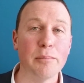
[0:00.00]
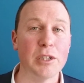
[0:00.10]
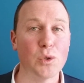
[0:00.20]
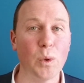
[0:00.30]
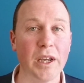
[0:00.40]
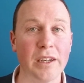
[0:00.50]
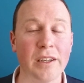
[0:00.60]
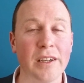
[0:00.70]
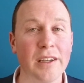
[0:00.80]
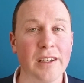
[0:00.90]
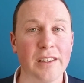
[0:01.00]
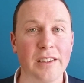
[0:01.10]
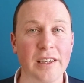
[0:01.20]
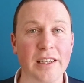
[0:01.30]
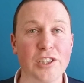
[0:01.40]
between
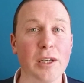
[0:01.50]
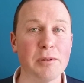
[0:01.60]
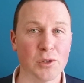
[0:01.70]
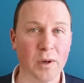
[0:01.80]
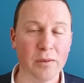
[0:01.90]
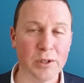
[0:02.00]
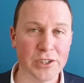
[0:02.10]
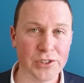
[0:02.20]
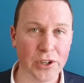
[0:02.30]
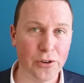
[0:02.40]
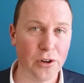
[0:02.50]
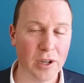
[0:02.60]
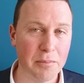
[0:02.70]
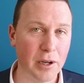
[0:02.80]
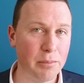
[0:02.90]
the cheapest one, which is
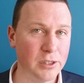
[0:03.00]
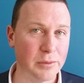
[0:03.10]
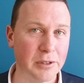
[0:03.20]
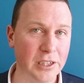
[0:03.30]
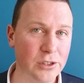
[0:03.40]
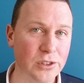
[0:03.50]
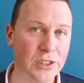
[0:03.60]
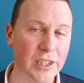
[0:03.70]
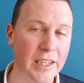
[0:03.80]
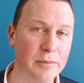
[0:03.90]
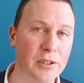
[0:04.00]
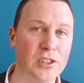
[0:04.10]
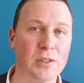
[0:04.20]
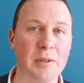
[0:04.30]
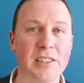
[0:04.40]
owner-occupied principal and interest, and the
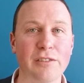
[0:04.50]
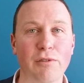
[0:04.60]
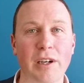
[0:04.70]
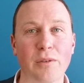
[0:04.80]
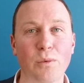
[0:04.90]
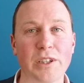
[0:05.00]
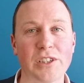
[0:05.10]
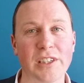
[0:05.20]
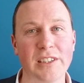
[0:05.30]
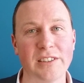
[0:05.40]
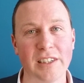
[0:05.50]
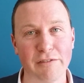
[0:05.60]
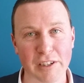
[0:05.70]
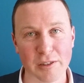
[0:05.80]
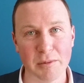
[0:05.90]
most expensive one, which is
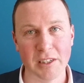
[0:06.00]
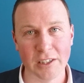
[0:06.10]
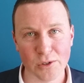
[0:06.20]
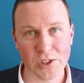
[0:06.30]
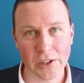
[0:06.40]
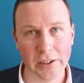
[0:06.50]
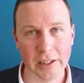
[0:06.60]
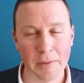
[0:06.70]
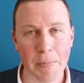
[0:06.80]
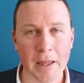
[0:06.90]
investment interest only.